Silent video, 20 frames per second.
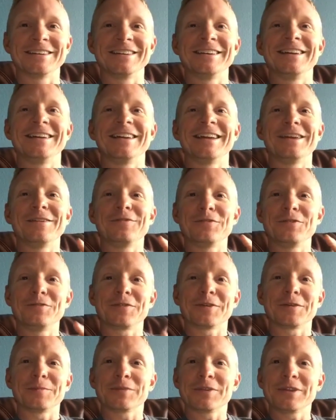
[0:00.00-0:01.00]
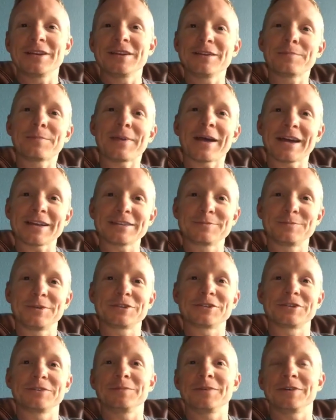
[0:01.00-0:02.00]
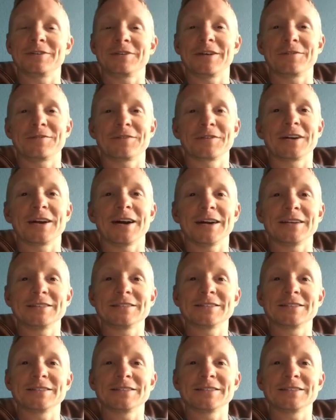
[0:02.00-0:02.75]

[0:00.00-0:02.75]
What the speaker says: If you've completed a past mission but have forgotten